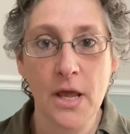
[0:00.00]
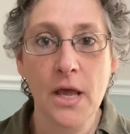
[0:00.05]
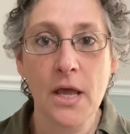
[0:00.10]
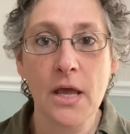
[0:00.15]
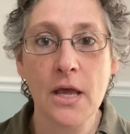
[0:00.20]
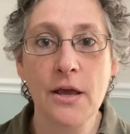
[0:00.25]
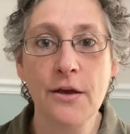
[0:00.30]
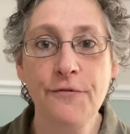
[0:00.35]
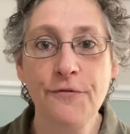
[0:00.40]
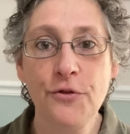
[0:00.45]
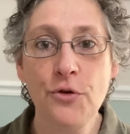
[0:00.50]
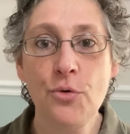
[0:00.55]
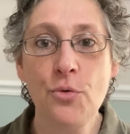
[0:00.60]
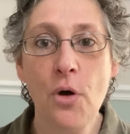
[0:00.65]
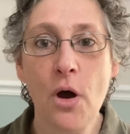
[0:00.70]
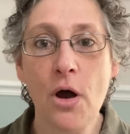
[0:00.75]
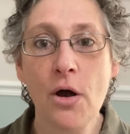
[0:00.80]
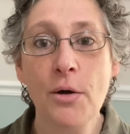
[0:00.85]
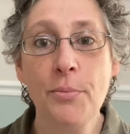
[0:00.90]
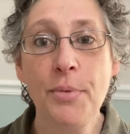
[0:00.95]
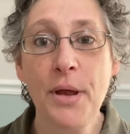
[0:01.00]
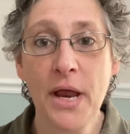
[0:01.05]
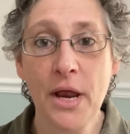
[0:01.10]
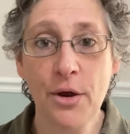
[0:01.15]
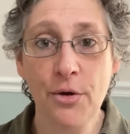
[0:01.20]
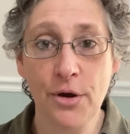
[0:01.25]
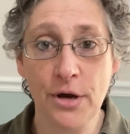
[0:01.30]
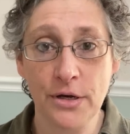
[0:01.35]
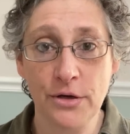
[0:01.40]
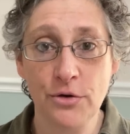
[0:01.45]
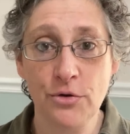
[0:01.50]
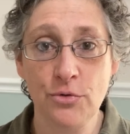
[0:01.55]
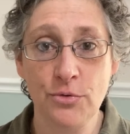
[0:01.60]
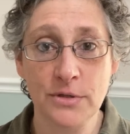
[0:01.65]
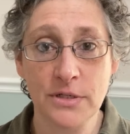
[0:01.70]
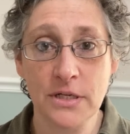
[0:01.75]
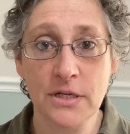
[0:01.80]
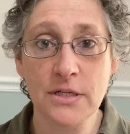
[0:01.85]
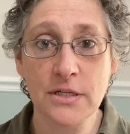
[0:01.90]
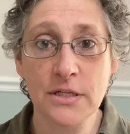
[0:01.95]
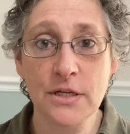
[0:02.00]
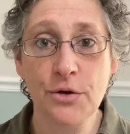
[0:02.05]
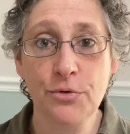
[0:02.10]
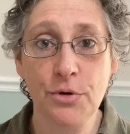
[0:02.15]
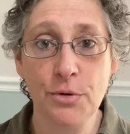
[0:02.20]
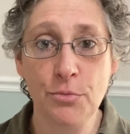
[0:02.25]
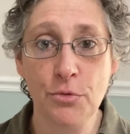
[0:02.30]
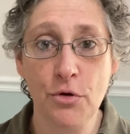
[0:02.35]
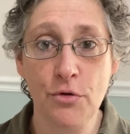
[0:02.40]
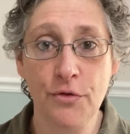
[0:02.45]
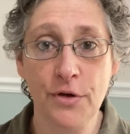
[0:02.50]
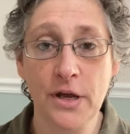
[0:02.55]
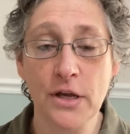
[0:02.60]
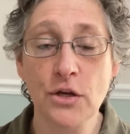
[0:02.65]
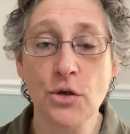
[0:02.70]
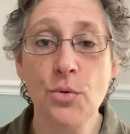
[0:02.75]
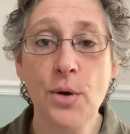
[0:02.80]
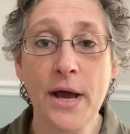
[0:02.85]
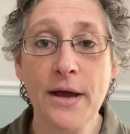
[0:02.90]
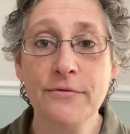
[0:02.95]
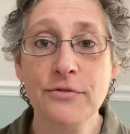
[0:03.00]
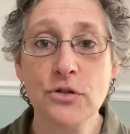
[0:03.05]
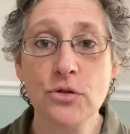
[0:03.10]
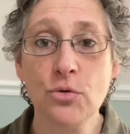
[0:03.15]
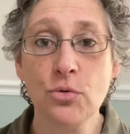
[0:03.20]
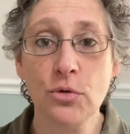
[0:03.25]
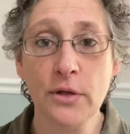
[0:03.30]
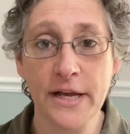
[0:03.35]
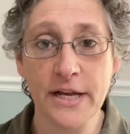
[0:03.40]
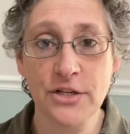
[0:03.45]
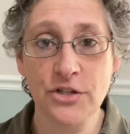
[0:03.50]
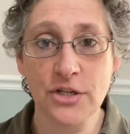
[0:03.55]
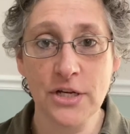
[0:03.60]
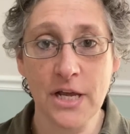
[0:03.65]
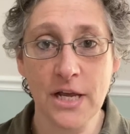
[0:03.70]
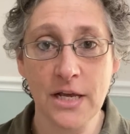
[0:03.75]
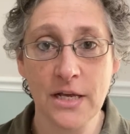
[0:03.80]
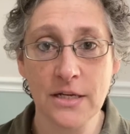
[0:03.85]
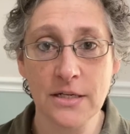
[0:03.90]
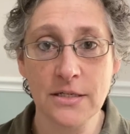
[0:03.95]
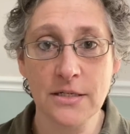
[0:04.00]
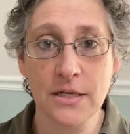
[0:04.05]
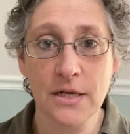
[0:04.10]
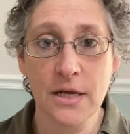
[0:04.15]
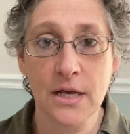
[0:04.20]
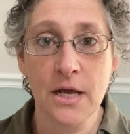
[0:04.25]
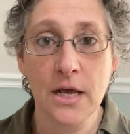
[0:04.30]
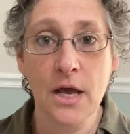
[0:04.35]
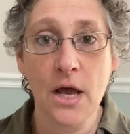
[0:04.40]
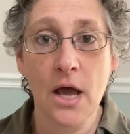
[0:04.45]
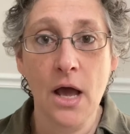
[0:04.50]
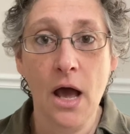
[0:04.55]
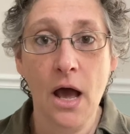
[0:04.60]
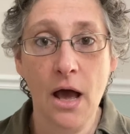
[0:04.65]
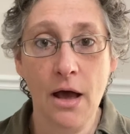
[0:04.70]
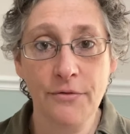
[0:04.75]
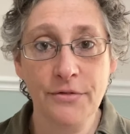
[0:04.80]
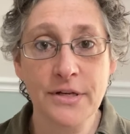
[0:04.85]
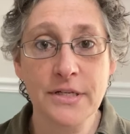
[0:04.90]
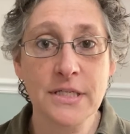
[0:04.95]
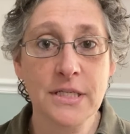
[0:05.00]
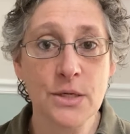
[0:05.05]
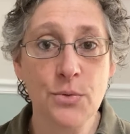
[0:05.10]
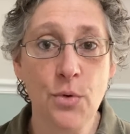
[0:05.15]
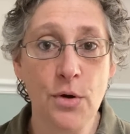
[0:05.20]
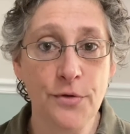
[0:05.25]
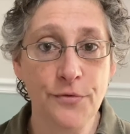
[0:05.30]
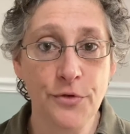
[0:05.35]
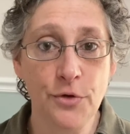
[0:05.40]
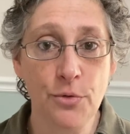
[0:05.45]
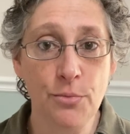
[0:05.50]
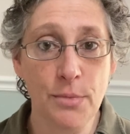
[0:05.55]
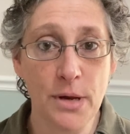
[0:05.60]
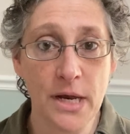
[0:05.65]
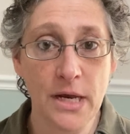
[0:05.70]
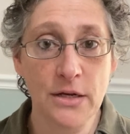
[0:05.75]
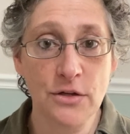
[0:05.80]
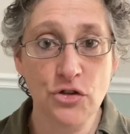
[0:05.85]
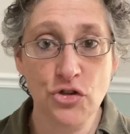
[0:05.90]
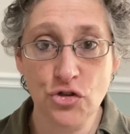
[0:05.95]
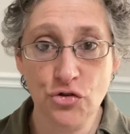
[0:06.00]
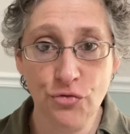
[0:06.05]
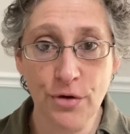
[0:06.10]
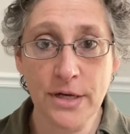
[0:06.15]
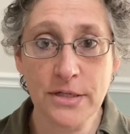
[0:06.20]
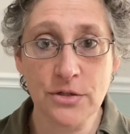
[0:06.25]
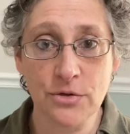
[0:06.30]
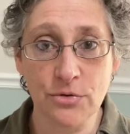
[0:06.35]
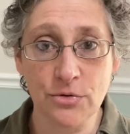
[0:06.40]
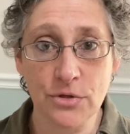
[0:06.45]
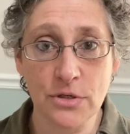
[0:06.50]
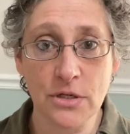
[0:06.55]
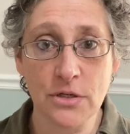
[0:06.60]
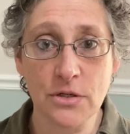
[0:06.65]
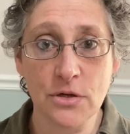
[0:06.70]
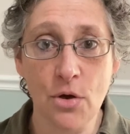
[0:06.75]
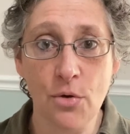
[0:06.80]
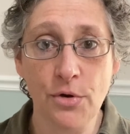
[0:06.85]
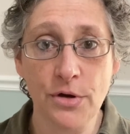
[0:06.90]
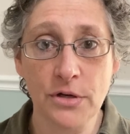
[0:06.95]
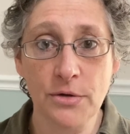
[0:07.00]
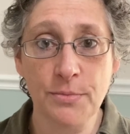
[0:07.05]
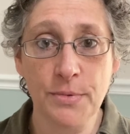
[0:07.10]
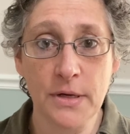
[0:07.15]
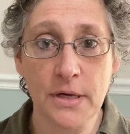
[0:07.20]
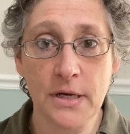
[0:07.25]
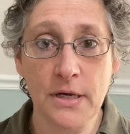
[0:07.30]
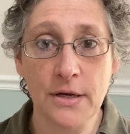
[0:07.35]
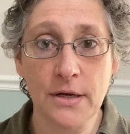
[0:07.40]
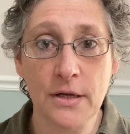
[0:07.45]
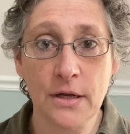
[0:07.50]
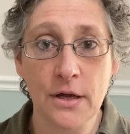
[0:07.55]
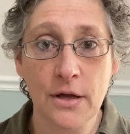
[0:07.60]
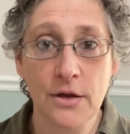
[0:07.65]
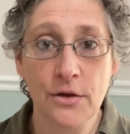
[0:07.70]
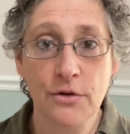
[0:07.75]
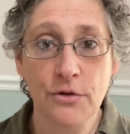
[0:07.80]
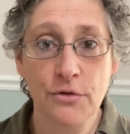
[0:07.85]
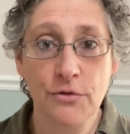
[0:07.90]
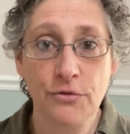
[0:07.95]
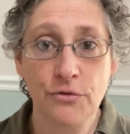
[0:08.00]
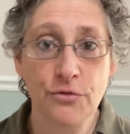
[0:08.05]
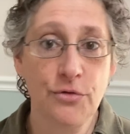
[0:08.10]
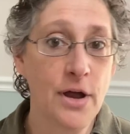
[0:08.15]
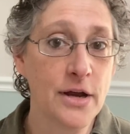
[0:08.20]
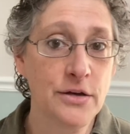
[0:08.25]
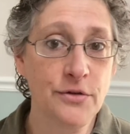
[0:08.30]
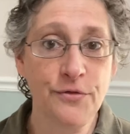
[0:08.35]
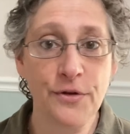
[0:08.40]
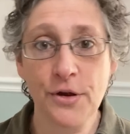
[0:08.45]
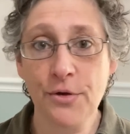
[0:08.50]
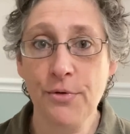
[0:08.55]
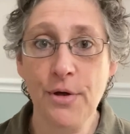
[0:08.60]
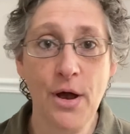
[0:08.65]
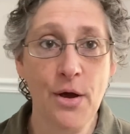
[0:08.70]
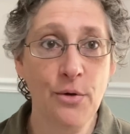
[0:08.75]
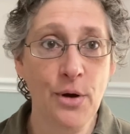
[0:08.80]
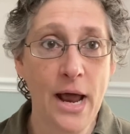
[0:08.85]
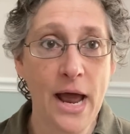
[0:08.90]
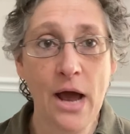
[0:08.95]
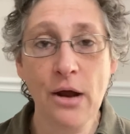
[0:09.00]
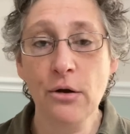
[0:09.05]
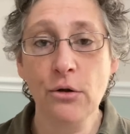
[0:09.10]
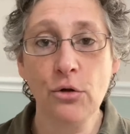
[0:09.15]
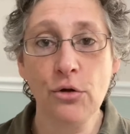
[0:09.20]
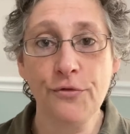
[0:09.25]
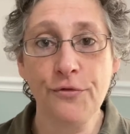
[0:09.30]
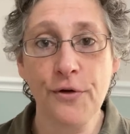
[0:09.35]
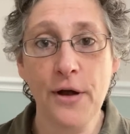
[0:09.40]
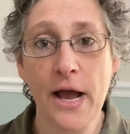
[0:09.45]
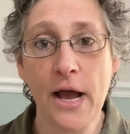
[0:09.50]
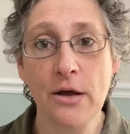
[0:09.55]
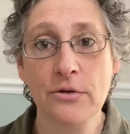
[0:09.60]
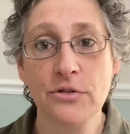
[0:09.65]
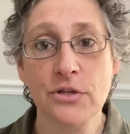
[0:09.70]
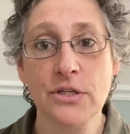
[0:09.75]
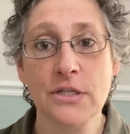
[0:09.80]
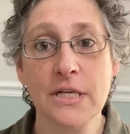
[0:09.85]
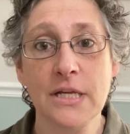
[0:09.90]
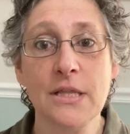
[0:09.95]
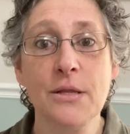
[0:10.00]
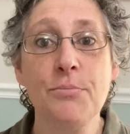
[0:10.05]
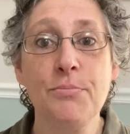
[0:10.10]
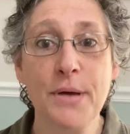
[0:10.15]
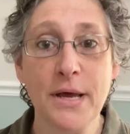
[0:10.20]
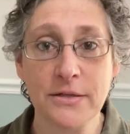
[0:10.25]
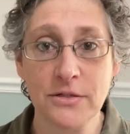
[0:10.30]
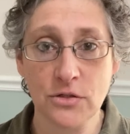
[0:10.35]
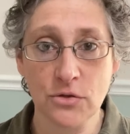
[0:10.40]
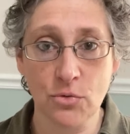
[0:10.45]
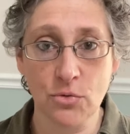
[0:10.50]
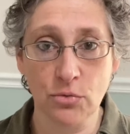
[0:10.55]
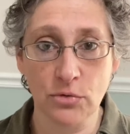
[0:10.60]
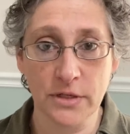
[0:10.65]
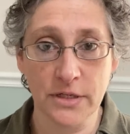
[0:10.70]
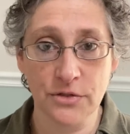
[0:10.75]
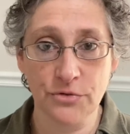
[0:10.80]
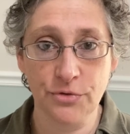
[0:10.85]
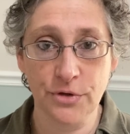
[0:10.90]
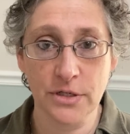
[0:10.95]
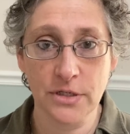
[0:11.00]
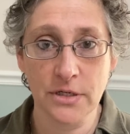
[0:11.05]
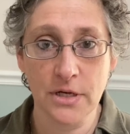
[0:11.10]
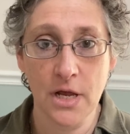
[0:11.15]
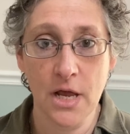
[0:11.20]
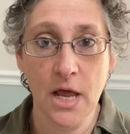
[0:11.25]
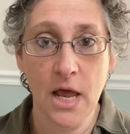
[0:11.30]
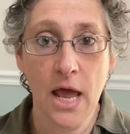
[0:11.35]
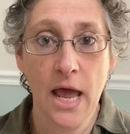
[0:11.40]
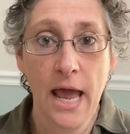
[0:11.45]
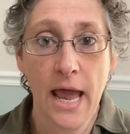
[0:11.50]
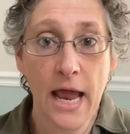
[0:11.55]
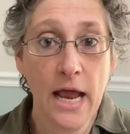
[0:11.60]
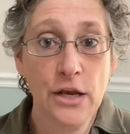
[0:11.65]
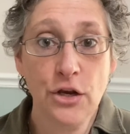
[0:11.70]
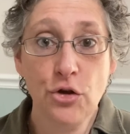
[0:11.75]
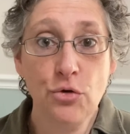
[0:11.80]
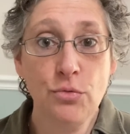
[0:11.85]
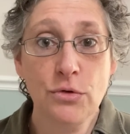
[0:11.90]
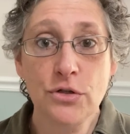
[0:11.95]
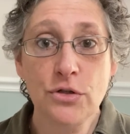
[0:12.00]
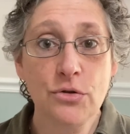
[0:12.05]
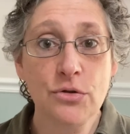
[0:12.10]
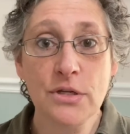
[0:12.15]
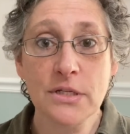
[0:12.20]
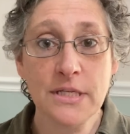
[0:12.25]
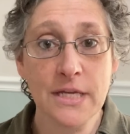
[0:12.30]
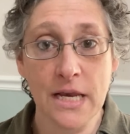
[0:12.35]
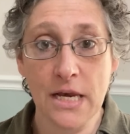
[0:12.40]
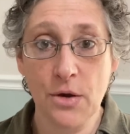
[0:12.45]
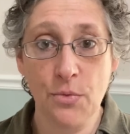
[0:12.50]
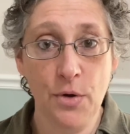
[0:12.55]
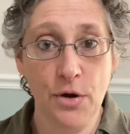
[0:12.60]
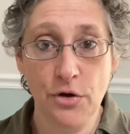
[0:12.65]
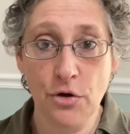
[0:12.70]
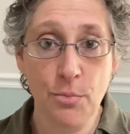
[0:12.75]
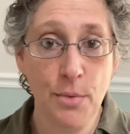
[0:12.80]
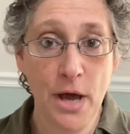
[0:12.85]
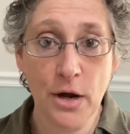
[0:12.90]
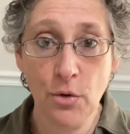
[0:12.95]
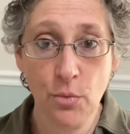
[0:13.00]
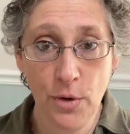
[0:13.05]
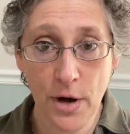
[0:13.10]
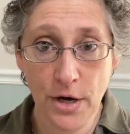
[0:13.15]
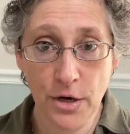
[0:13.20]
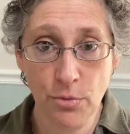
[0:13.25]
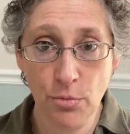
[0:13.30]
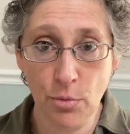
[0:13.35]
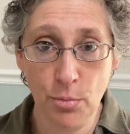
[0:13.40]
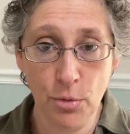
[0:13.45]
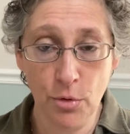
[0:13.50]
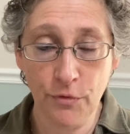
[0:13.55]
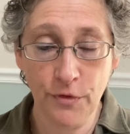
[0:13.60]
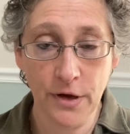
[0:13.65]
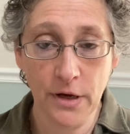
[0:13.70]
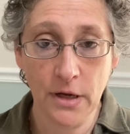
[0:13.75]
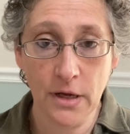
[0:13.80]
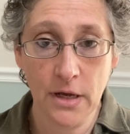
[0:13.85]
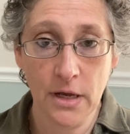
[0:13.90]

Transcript: If you are a parent who is considering moving and you have school-aged kids, obviously one of your main stressors is going to be trying to figure out how to look for houses in the best school districts. And you would do this anywhere, no matter where you were moving.